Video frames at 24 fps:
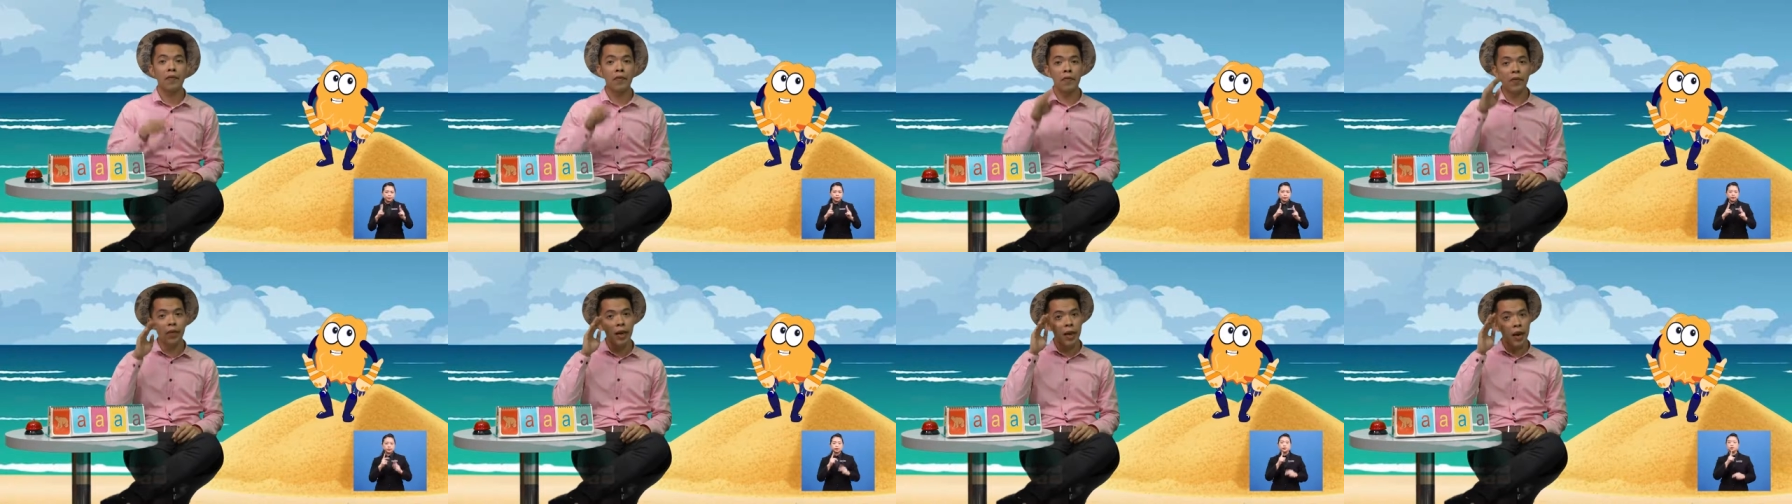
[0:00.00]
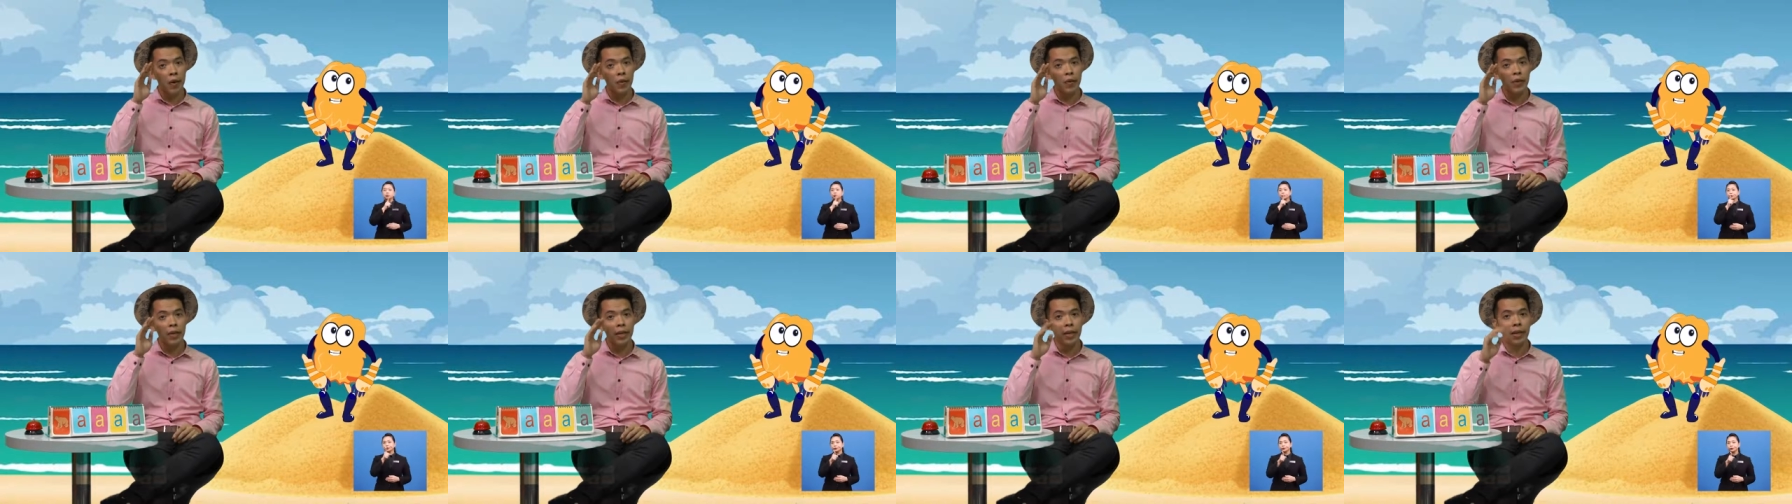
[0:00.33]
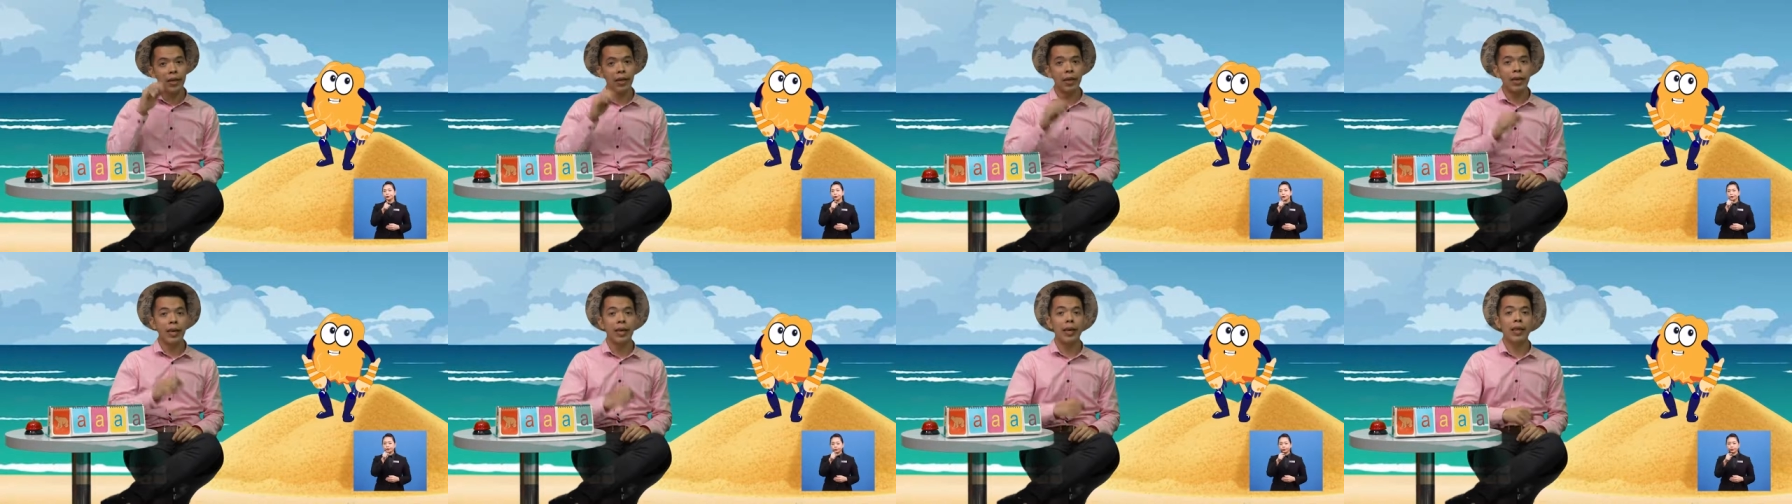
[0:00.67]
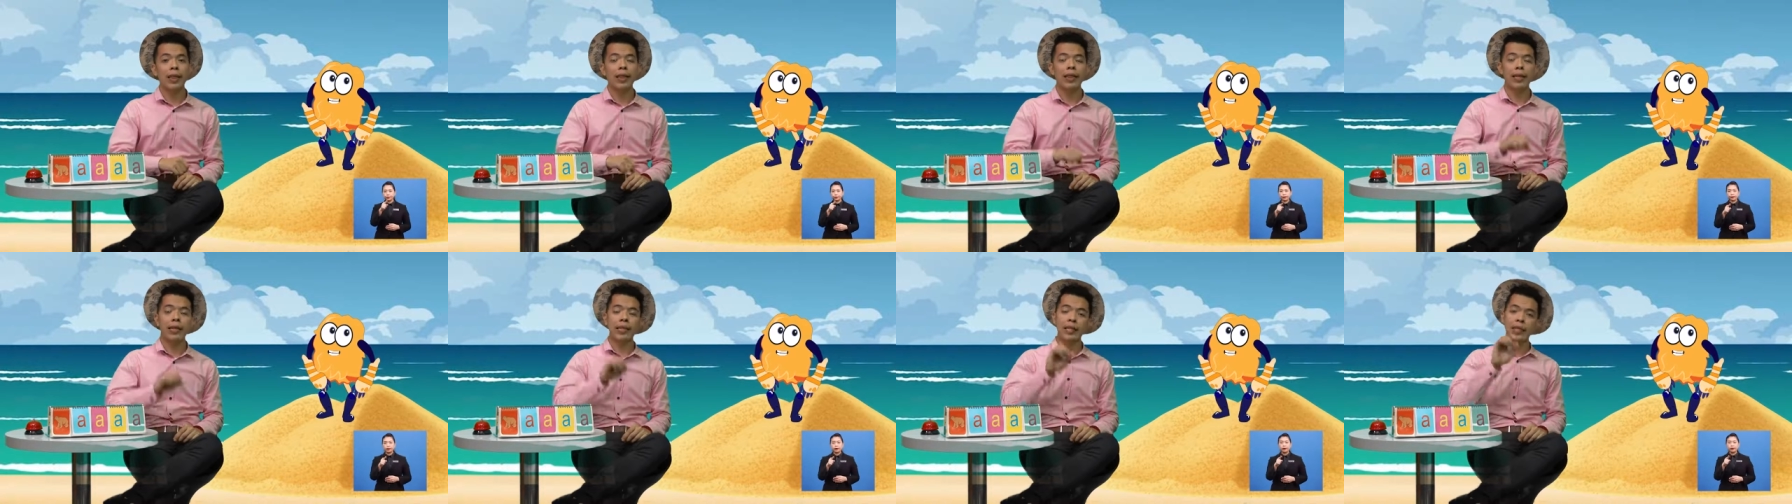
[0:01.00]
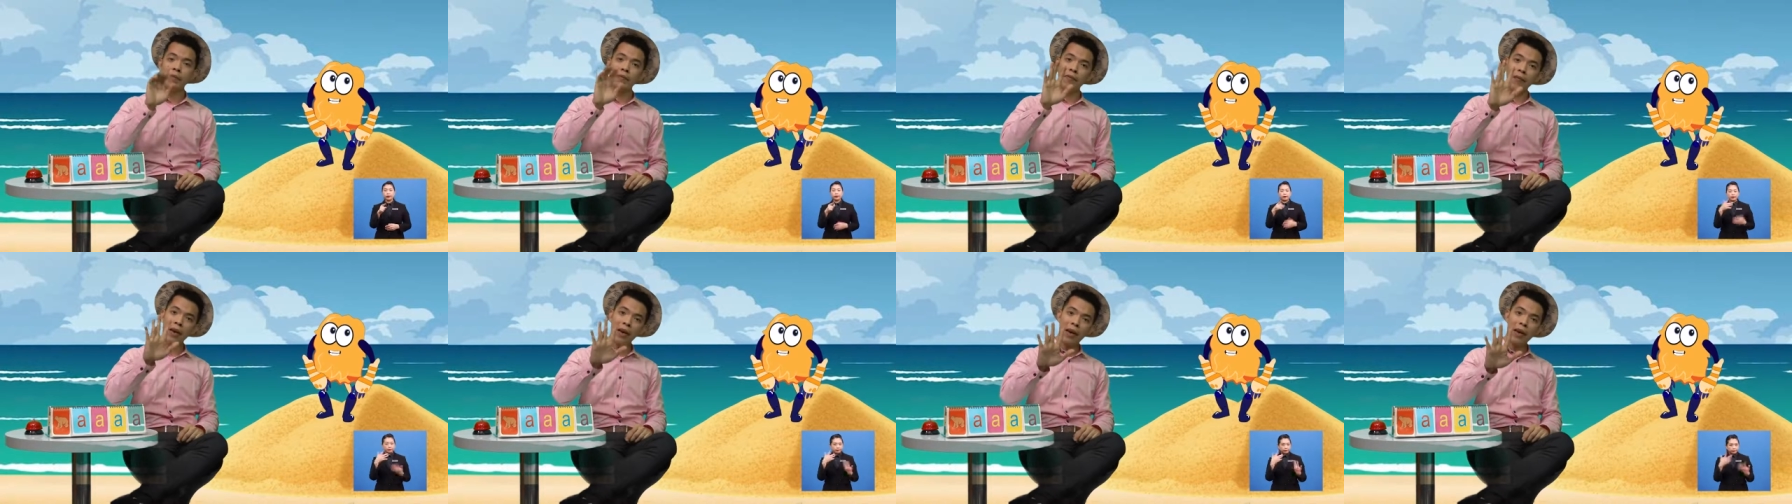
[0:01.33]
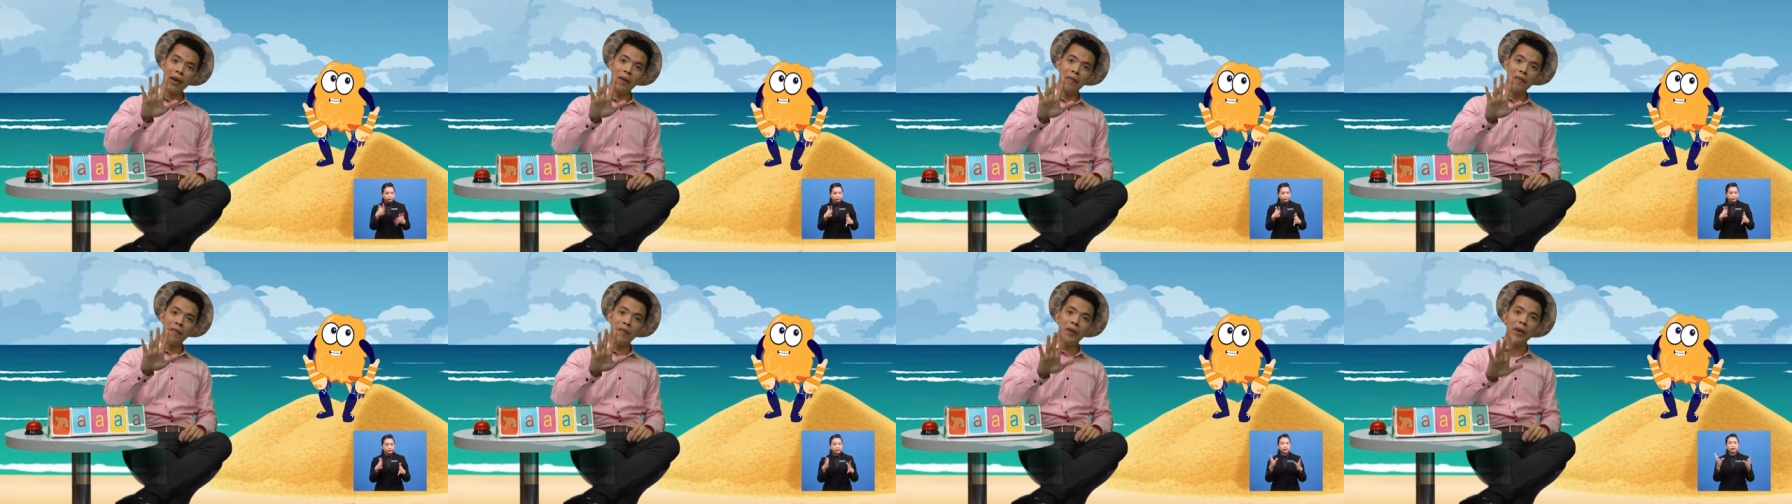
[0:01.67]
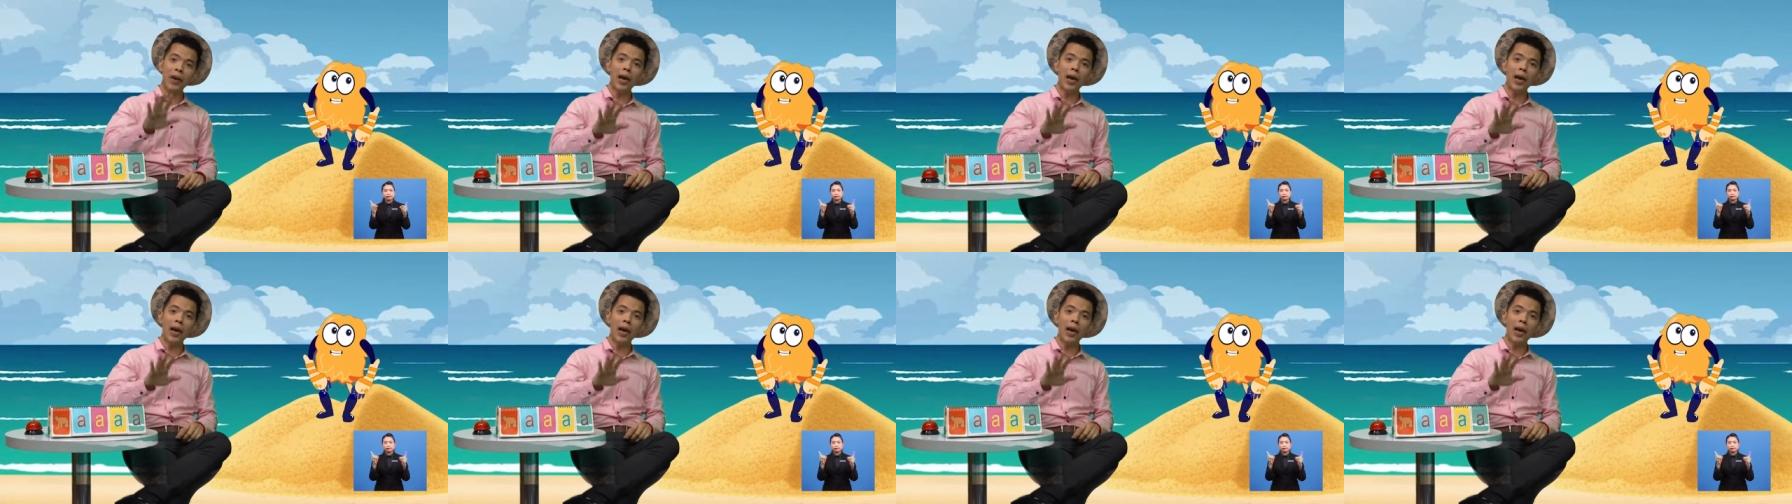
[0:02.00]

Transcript: found at least 5